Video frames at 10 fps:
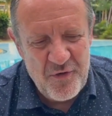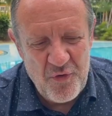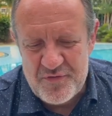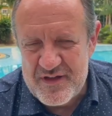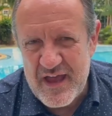
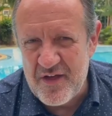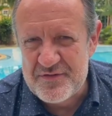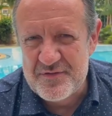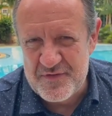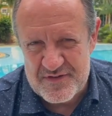all the
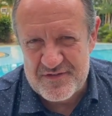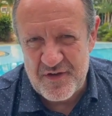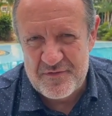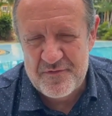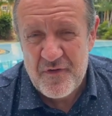counterfeits
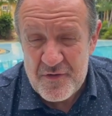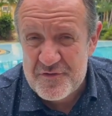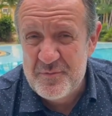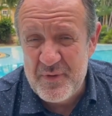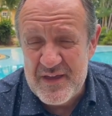of
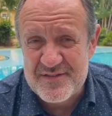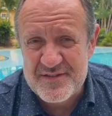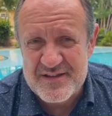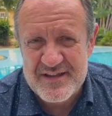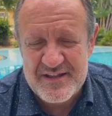false peace
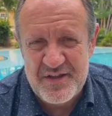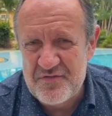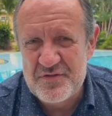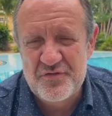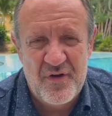that the
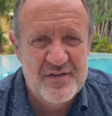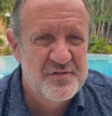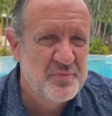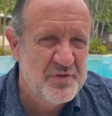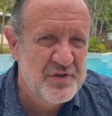devil tries
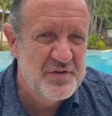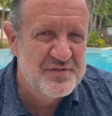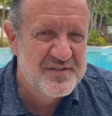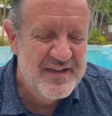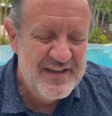to produce.